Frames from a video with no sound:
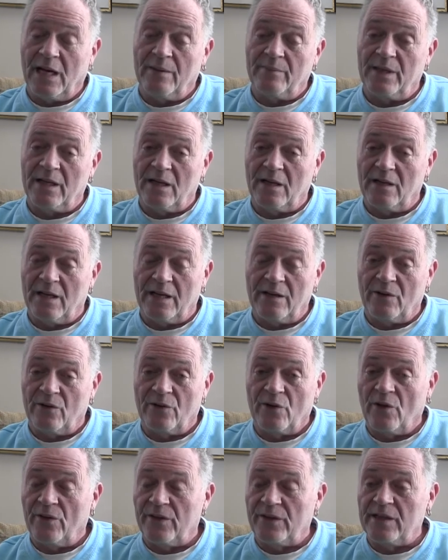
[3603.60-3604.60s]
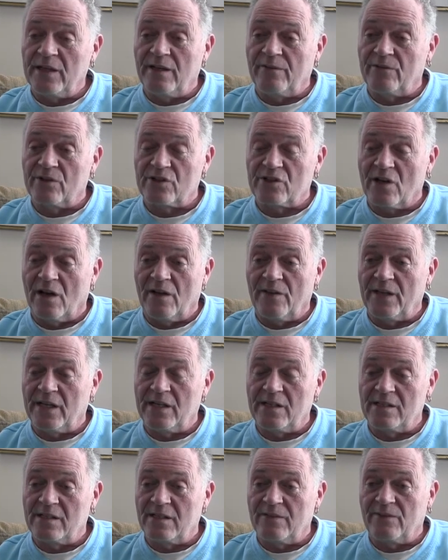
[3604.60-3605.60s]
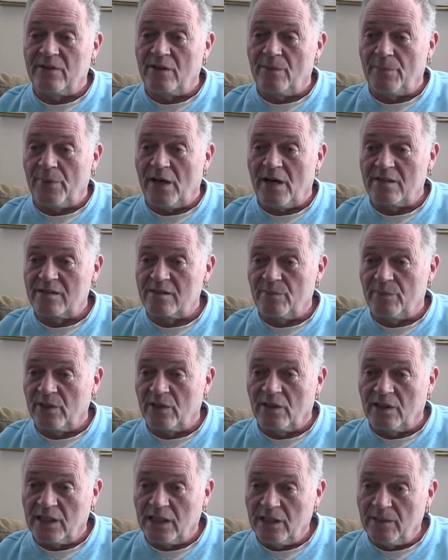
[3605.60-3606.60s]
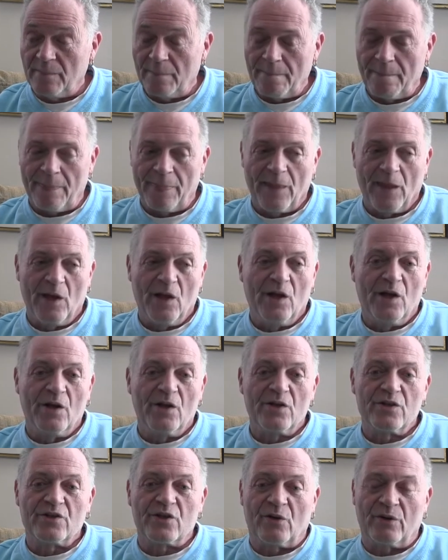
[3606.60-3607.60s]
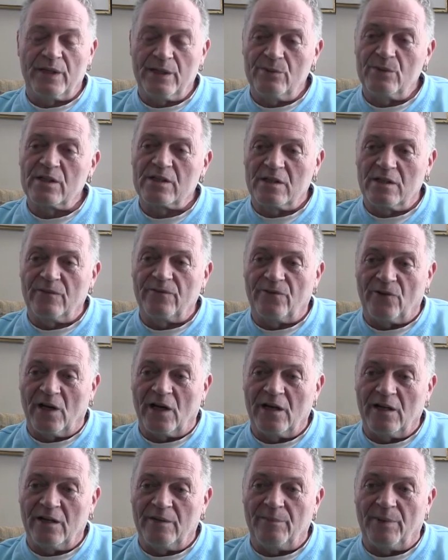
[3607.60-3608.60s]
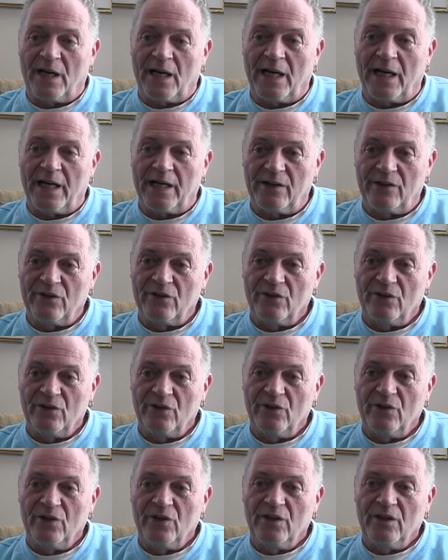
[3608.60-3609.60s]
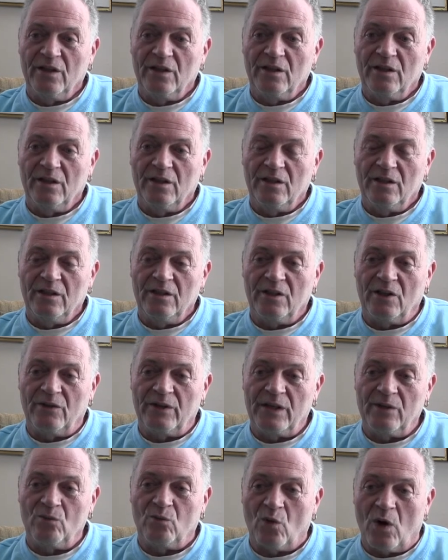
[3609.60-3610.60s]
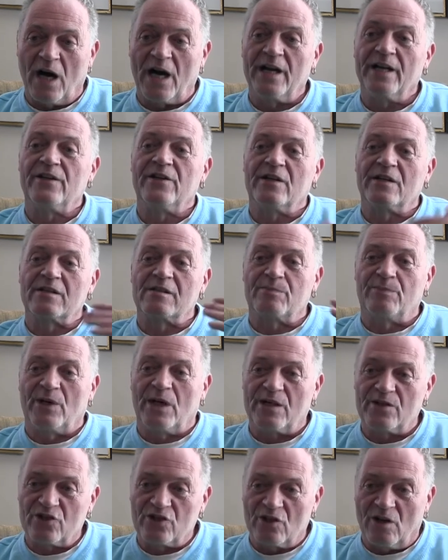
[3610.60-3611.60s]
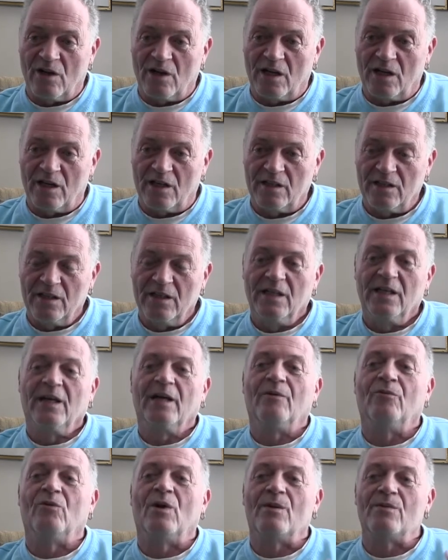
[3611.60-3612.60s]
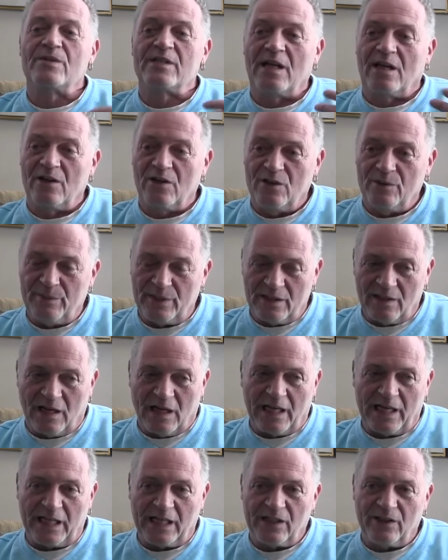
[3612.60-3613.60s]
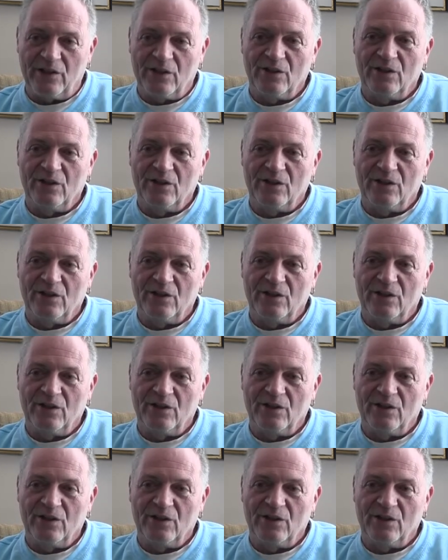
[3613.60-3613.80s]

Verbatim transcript: I mean, I don't know that he ever saw that as even a possibility. Mm-hmm. So he was confronted by, you know, he wanted to express Shauna. What was that going to be like?